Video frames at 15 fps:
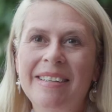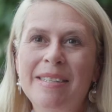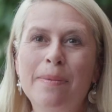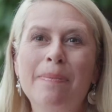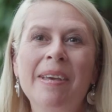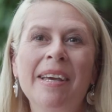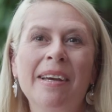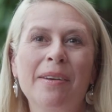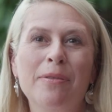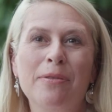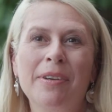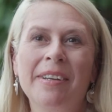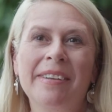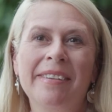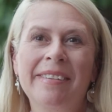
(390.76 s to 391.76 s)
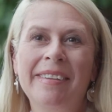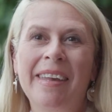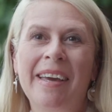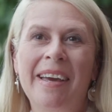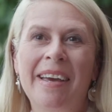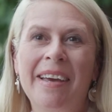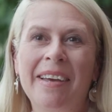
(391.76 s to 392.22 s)
To me, it feels
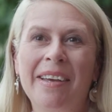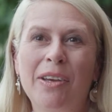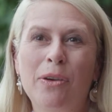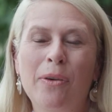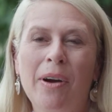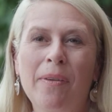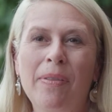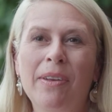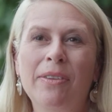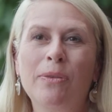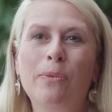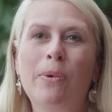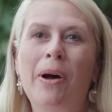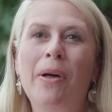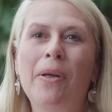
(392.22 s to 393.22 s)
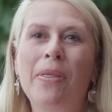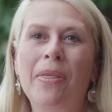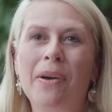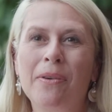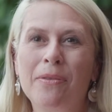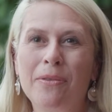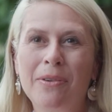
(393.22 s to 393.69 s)
like you have this wealth
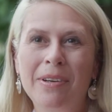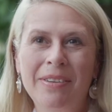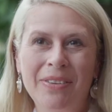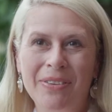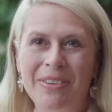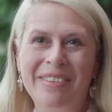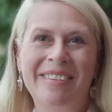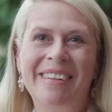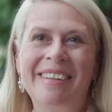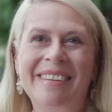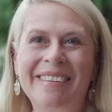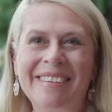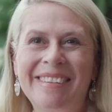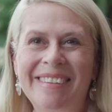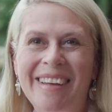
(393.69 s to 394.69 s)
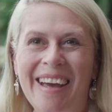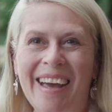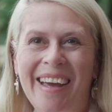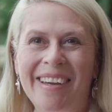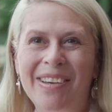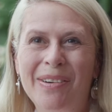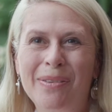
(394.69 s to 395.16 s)
of resources
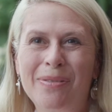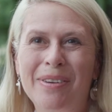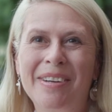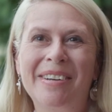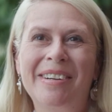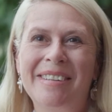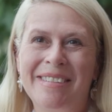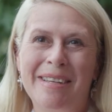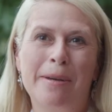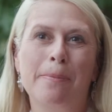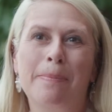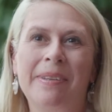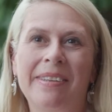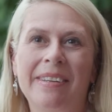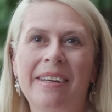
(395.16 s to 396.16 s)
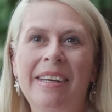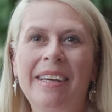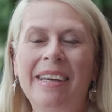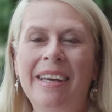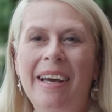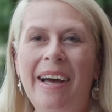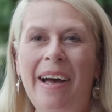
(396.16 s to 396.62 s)
at your fingertips.
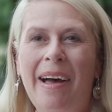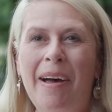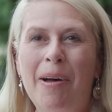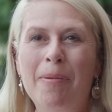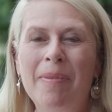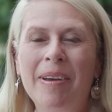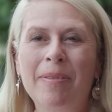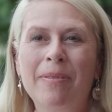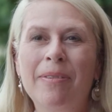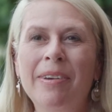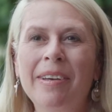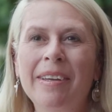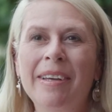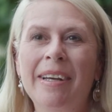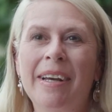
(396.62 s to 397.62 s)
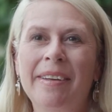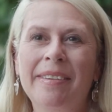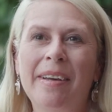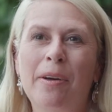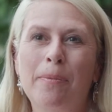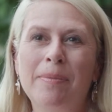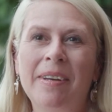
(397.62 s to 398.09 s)
It really
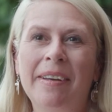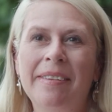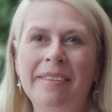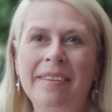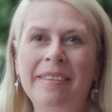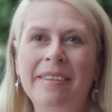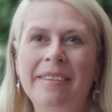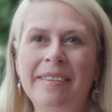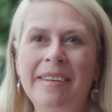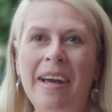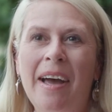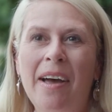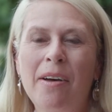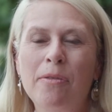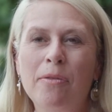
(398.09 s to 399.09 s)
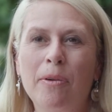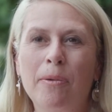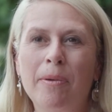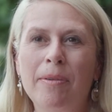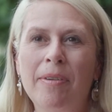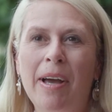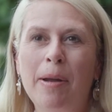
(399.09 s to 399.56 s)
has helped us as a staff,
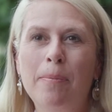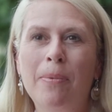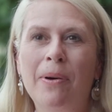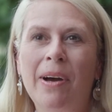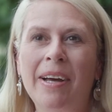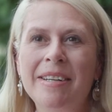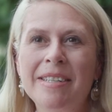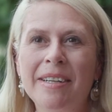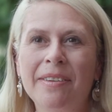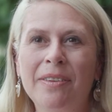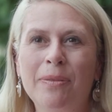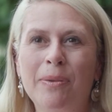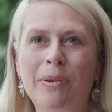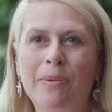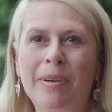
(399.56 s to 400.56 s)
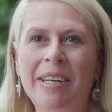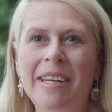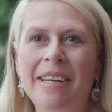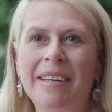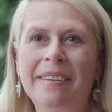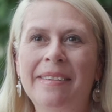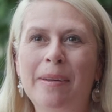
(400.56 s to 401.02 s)
where we've had projects where we
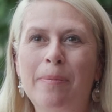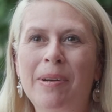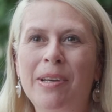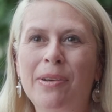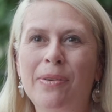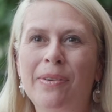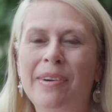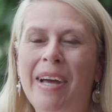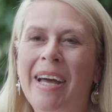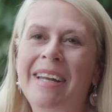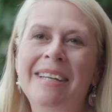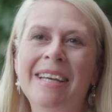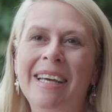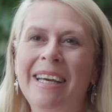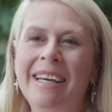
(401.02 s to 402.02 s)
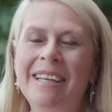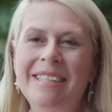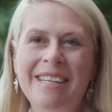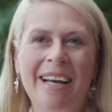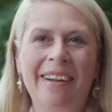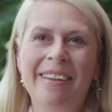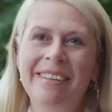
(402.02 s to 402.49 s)
needed somebody who had
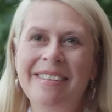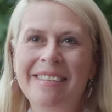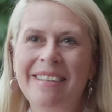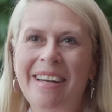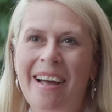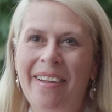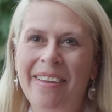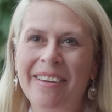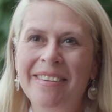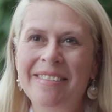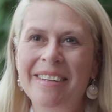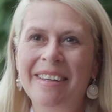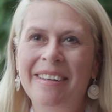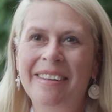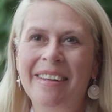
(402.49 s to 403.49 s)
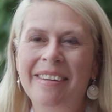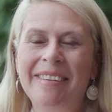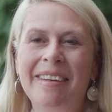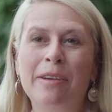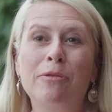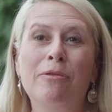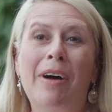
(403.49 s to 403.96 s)
talented knowledge in,
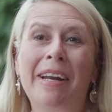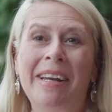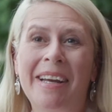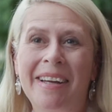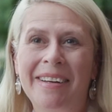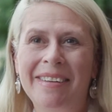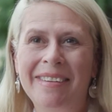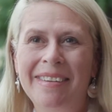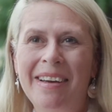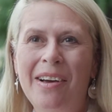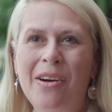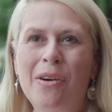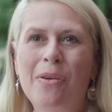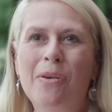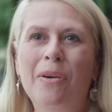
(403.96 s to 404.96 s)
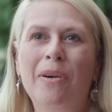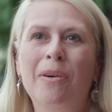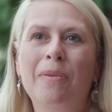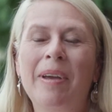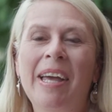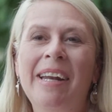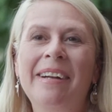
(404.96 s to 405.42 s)
let's say, finance,
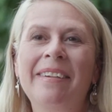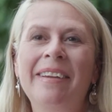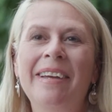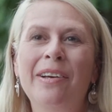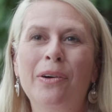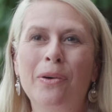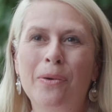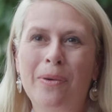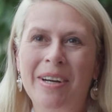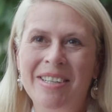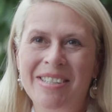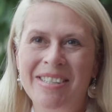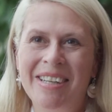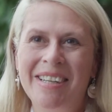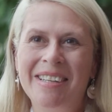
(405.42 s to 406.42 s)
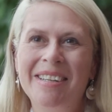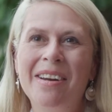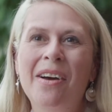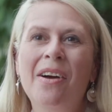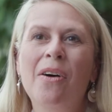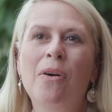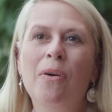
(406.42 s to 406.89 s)
or we had a legal question,
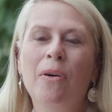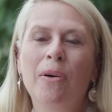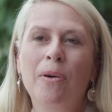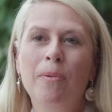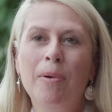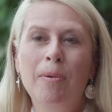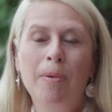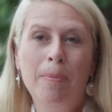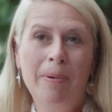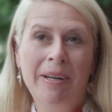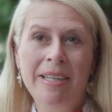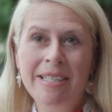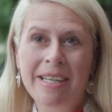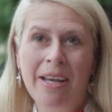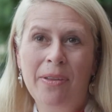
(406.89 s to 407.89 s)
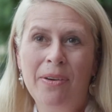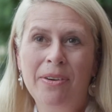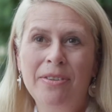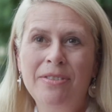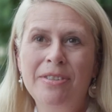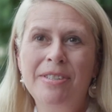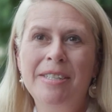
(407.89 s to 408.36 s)
or we were putting
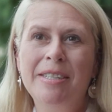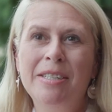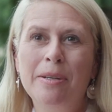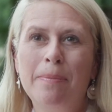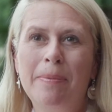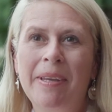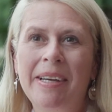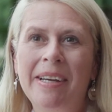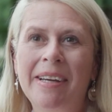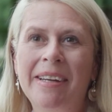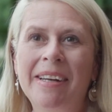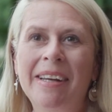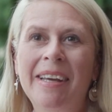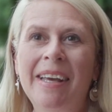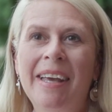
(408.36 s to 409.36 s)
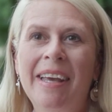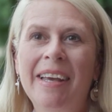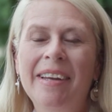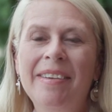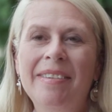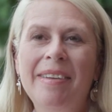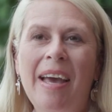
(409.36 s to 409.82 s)
together a strategic plan.
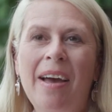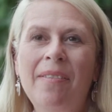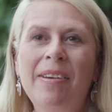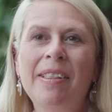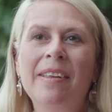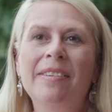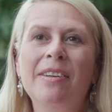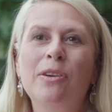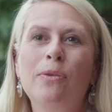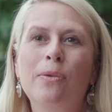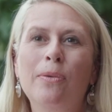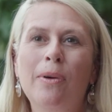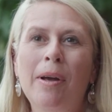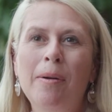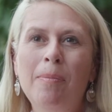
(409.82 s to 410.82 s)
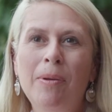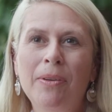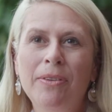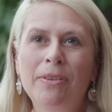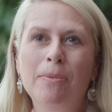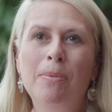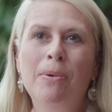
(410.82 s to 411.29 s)
It's having this
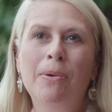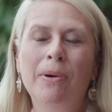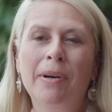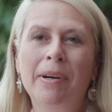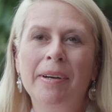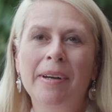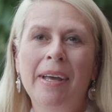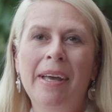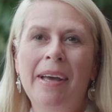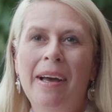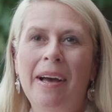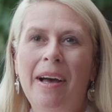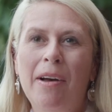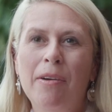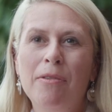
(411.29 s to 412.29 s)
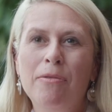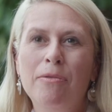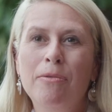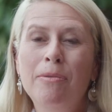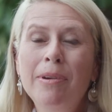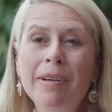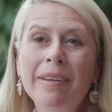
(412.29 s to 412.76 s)
incredible support
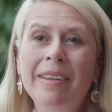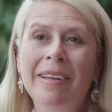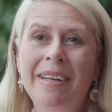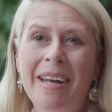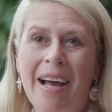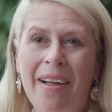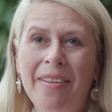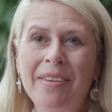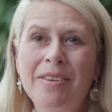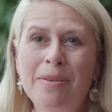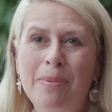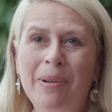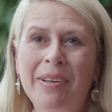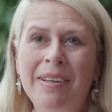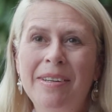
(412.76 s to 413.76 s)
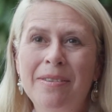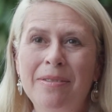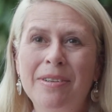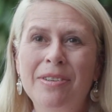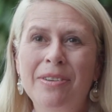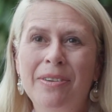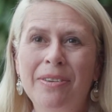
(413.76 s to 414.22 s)
of really knowledgeable
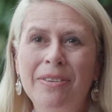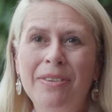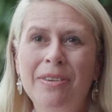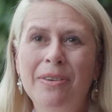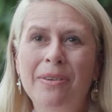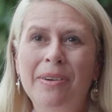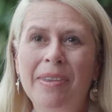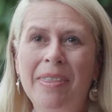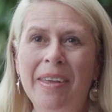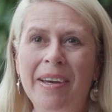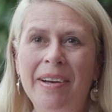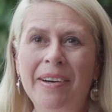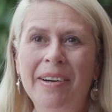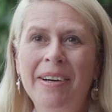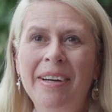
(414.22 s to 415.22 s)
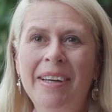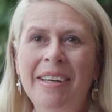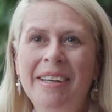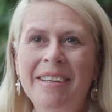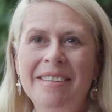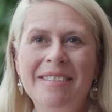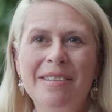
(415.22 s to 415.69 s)
individuals who are there
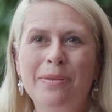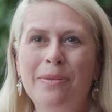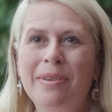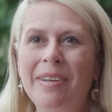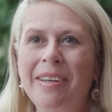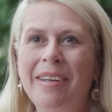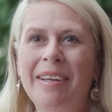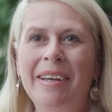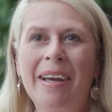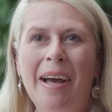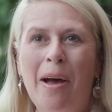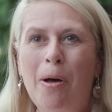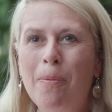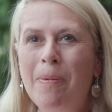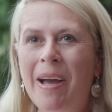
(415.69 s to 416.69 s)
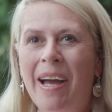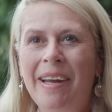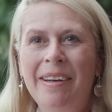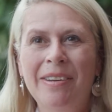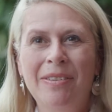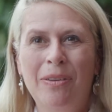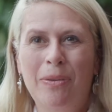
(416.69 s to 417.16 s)
to really help
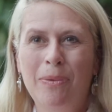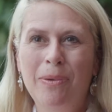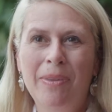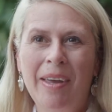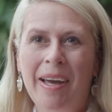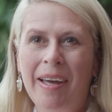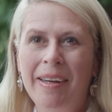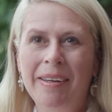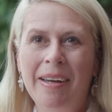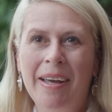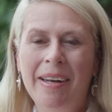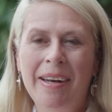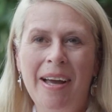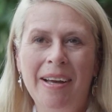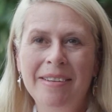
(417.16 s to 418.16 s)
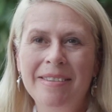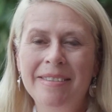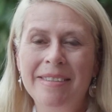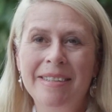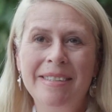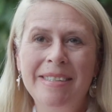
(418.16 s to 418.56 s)
guide us through that and act as a